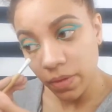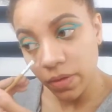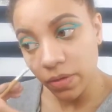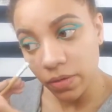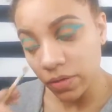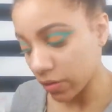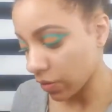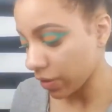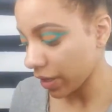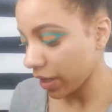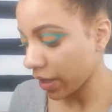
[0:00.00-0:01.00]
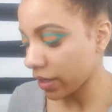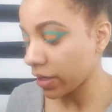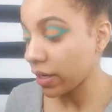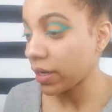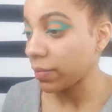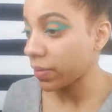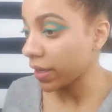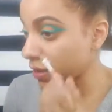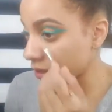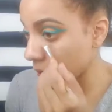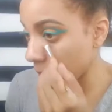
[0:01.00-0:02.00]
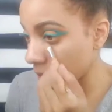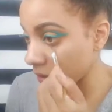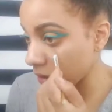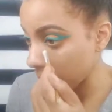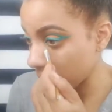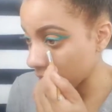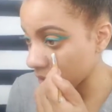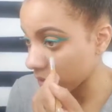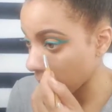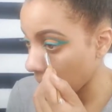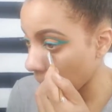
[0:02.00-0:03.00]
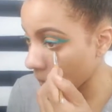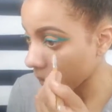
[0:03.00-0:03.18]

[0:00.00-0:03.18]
And just go ahead and place it and then blend it.